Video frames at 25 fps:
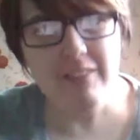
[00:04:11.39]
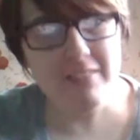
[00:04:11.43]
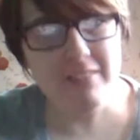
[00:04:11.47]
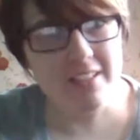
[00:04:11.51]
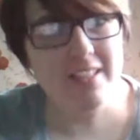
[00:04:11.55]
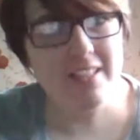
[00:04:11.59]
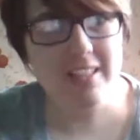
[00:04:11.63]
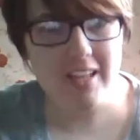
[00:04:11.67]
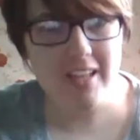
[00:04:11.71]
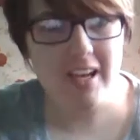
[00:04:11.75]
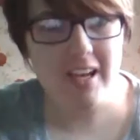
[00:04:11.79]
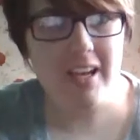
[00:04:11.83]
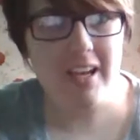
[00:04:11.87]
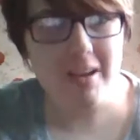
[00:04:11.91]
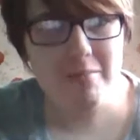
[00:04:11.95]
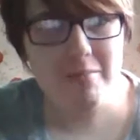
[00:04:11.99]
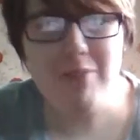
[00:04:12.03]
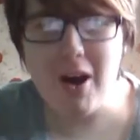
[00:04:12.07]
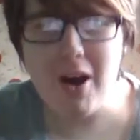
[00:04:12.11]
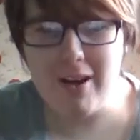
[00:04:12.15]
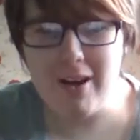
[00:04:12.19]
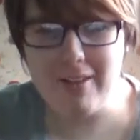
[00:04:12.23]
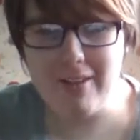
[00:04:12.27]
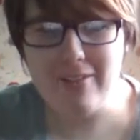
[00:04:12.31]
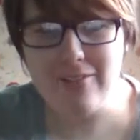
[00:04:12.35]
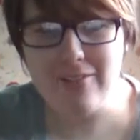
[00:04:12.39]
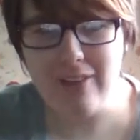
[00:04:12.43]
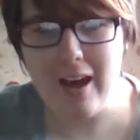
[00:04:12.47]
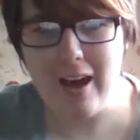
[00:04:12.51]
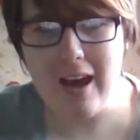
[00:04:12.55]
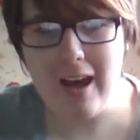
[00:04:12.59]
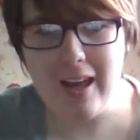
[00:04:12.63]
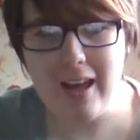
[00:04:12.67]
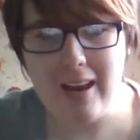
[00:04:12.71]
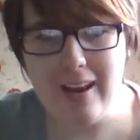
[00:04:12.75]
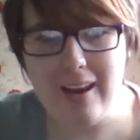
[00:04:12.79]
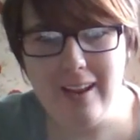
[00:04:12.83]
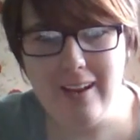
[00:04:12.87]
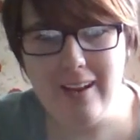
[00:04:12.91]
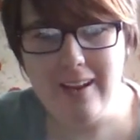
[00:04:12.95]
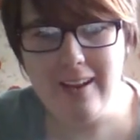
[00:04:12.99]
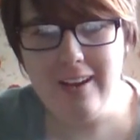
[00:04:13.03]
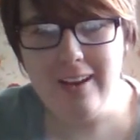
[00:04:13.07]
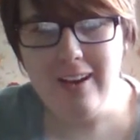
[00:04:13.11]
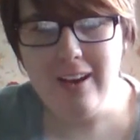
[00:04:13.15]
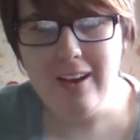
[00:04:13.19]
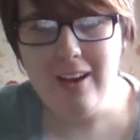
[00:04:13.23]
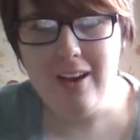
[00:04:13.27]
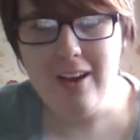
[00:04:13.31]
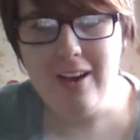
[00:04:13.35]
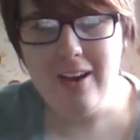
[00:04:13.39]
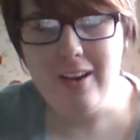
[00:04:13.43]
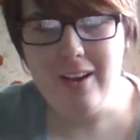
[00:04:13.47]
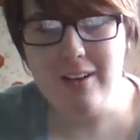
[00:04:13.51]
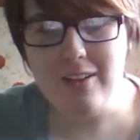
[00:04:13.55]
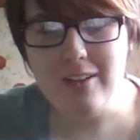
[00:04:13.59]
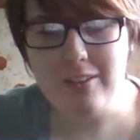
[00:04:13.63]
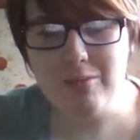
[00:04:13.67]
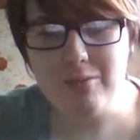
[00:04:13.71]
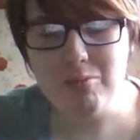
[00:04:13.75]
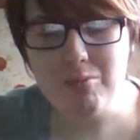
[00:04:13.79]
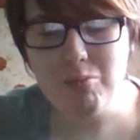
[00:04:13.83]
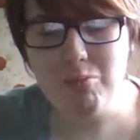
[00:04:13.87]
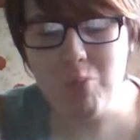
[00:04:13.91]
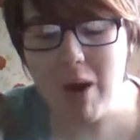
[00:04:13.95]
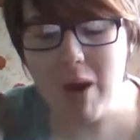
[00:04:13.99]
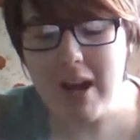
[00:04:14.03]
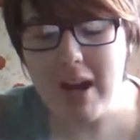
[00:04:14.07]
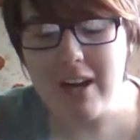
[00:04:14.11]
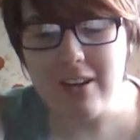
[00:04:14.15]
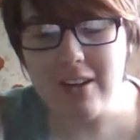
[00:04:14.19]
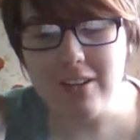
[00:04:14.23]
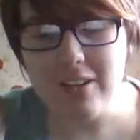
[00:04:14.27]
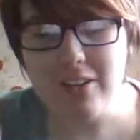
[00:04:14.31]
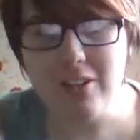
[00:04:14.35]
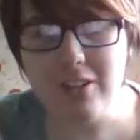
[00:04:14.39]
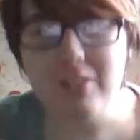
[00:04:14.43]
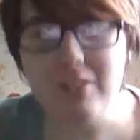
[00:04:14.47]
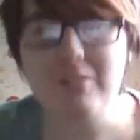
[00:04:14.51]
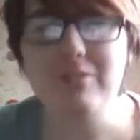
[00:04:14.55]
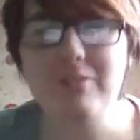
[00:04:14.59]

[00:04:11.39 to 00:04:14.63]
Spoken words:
to say I'm not a fan. Wear your